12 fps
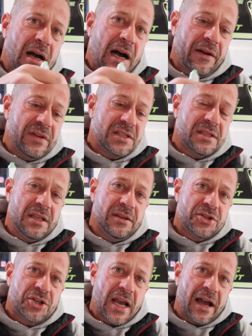obviously the
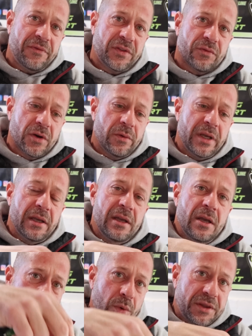shaft through
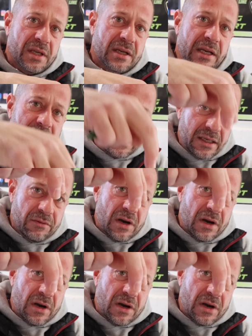it with the connecting